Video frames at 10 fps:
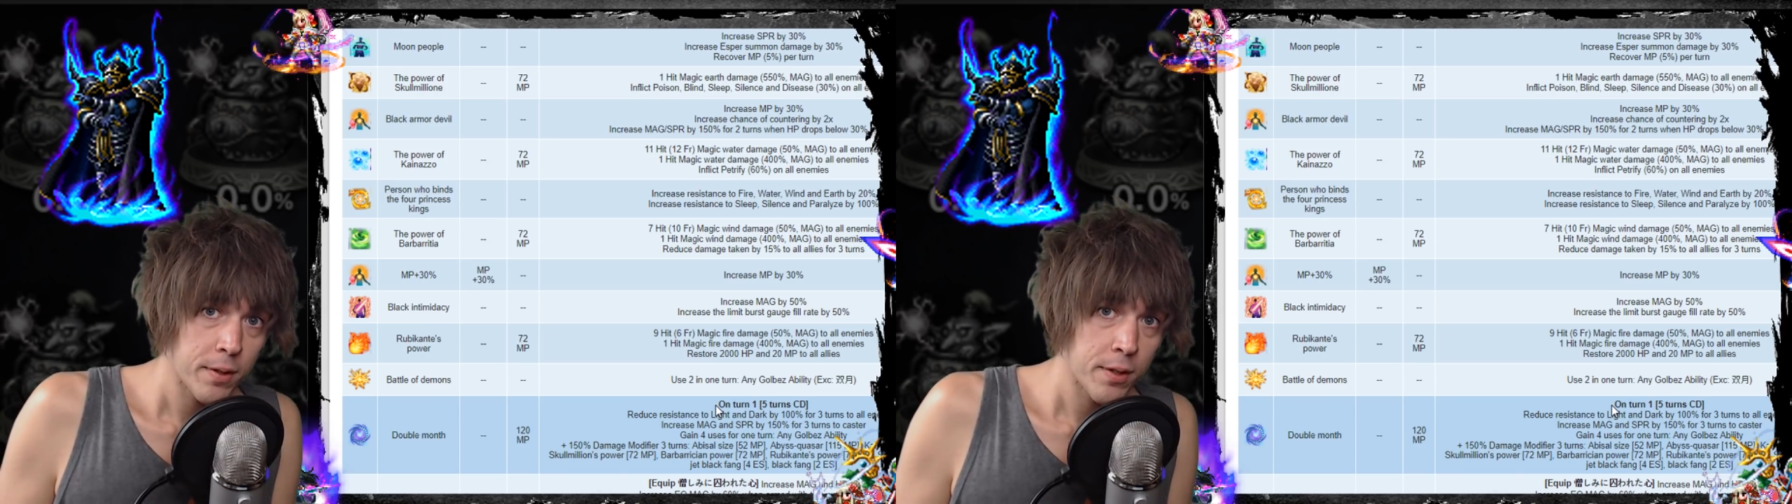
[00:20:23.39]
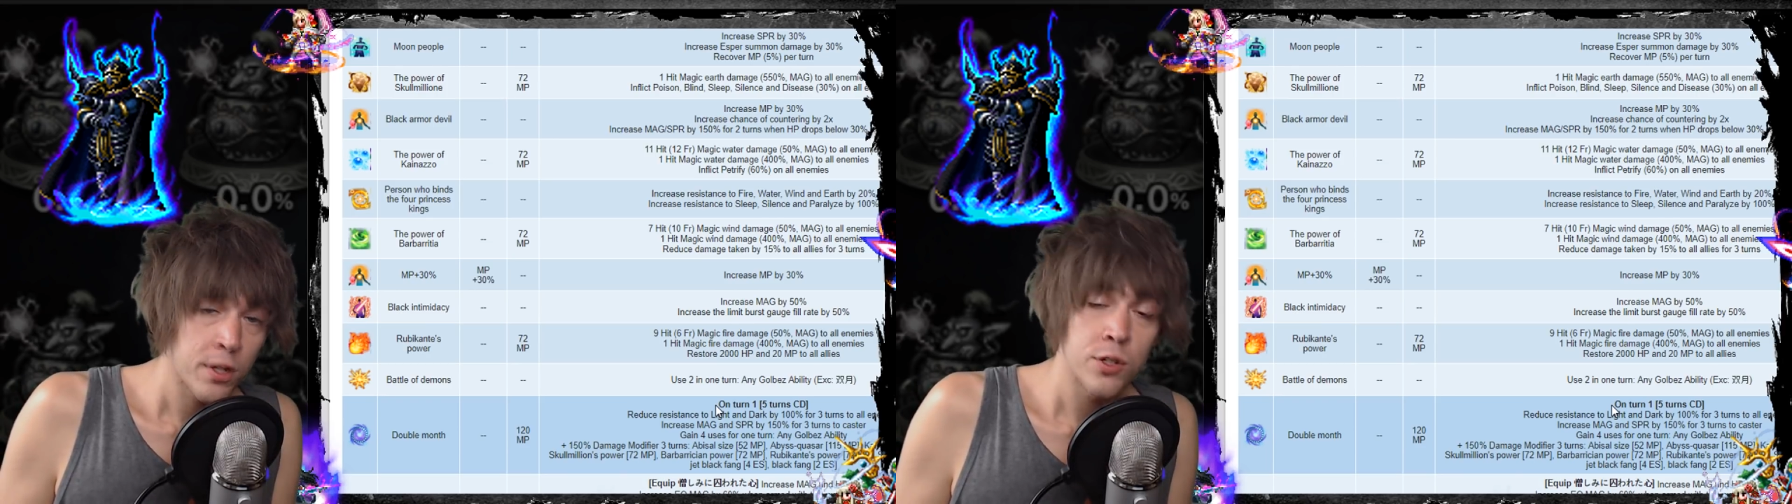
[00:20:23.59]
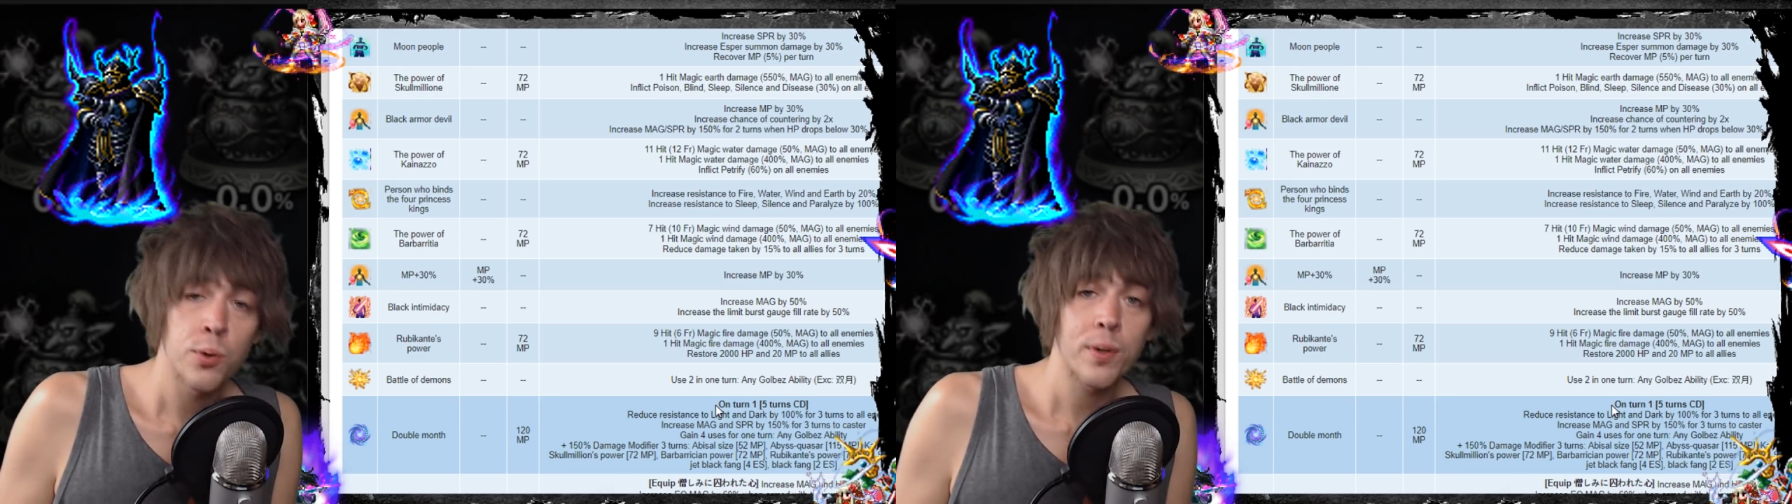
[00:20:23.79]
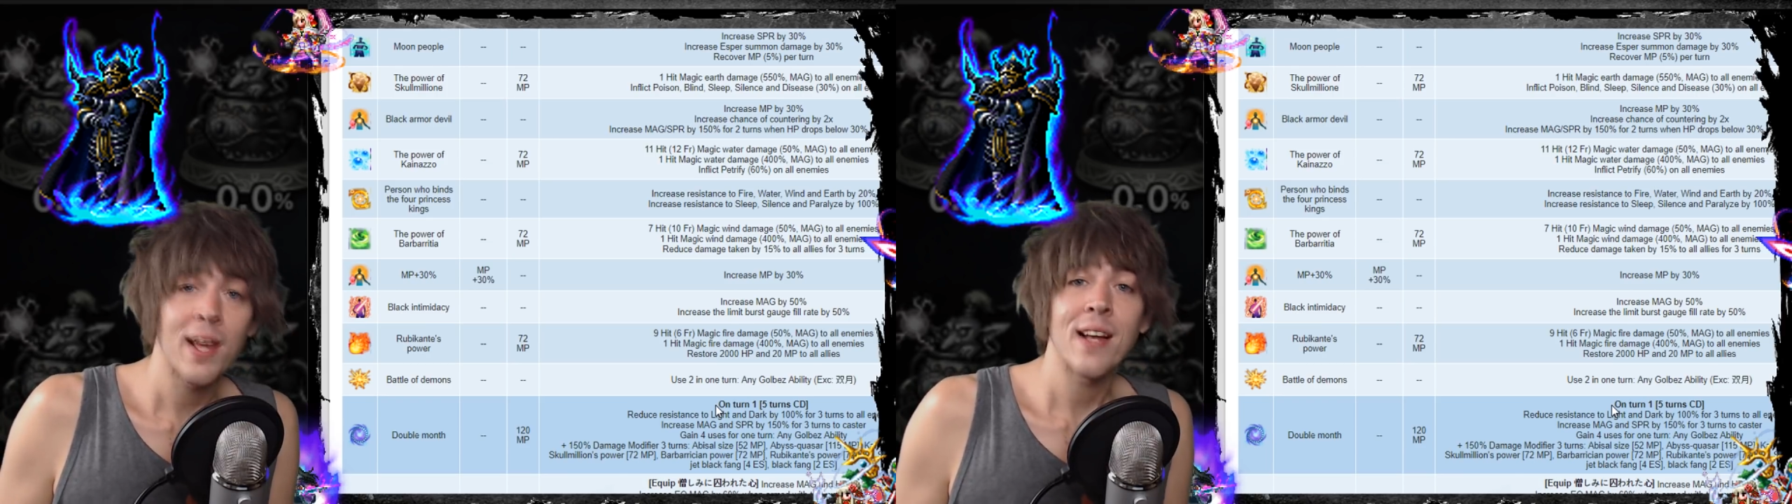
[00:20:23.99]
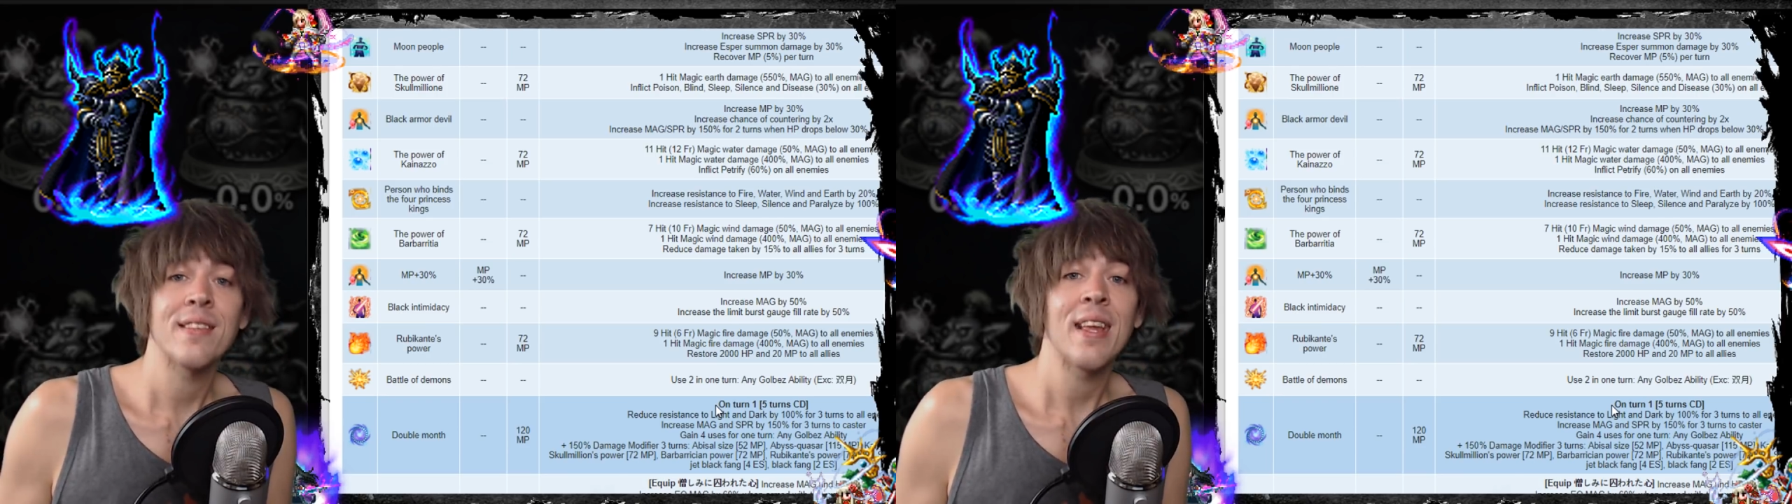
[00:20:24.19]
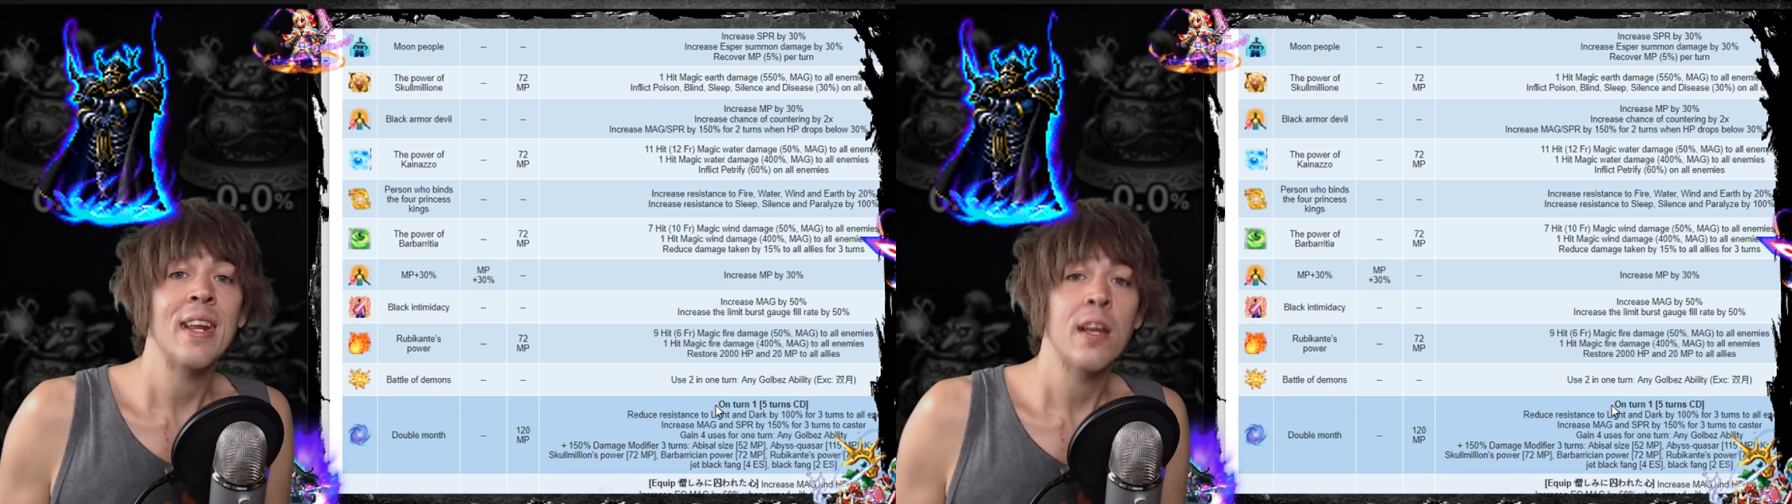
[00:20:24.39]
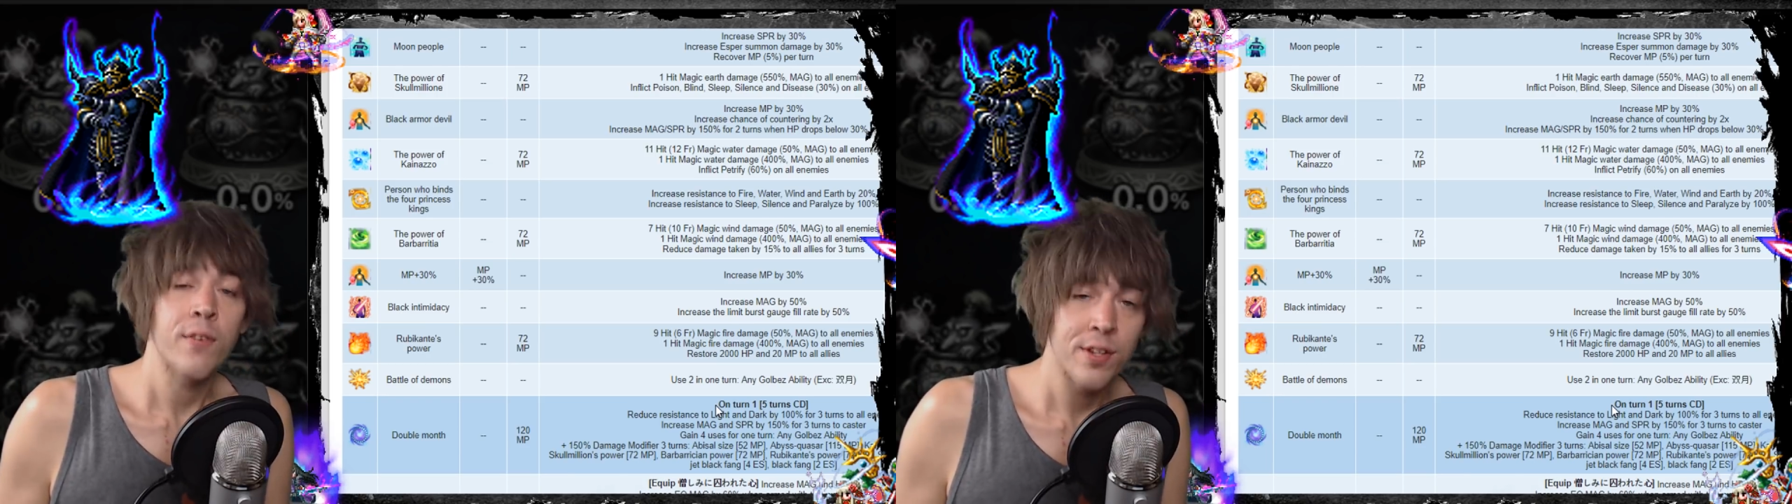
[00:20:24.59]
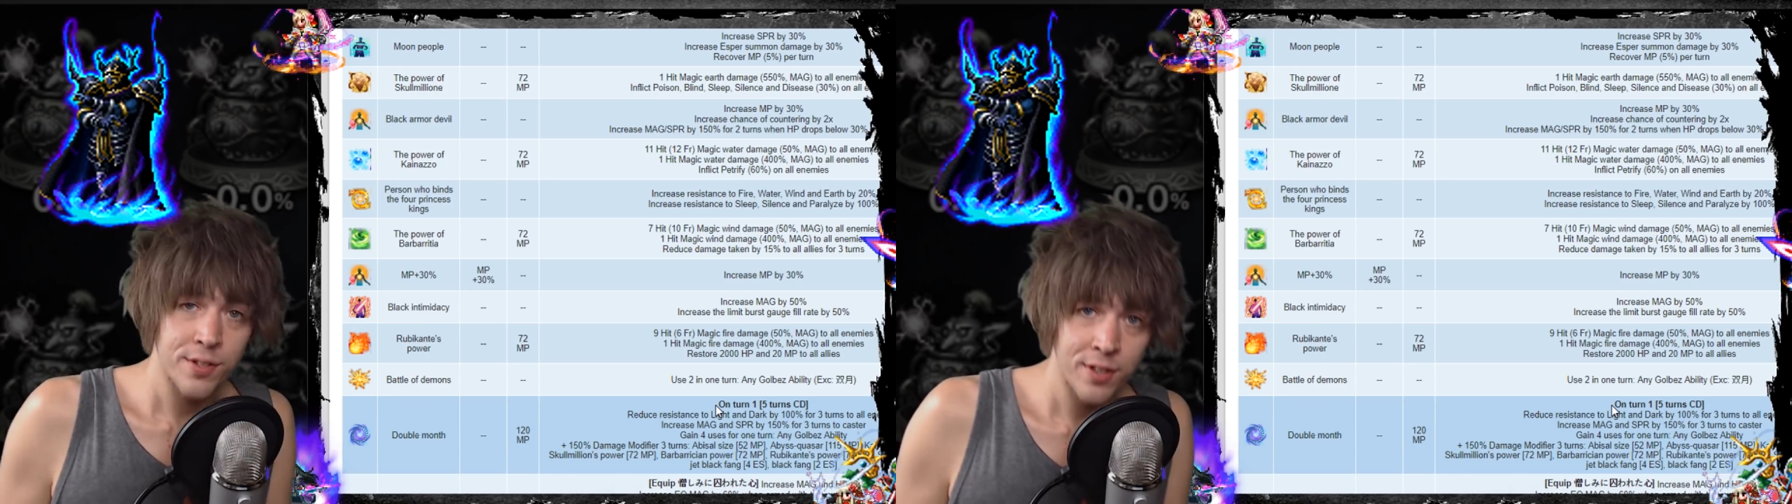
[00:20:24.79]
You can dual cast any
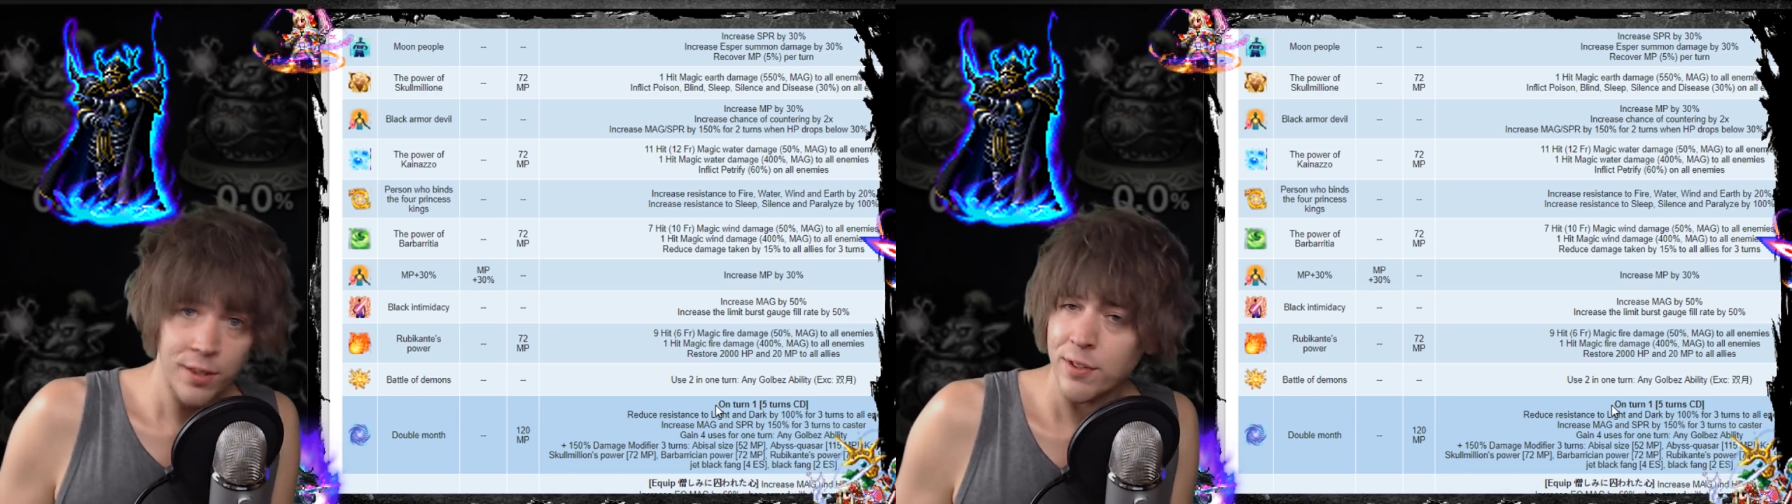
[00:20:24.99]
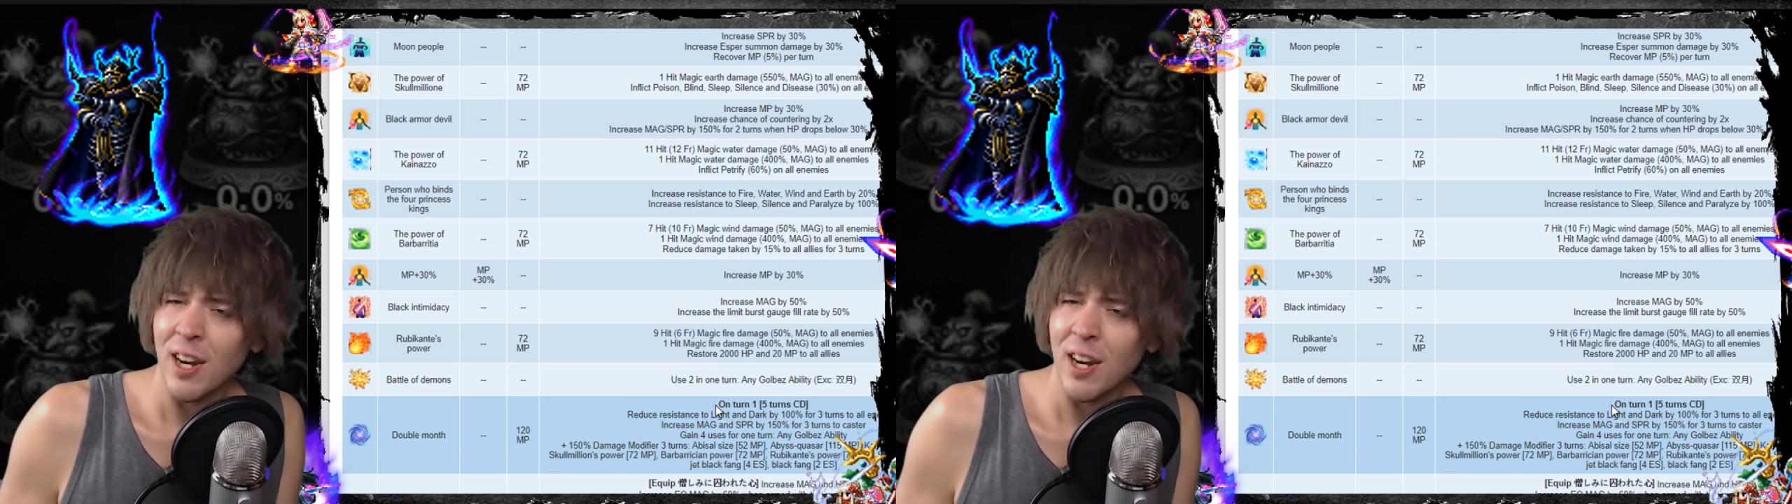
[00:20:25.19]
of his skills,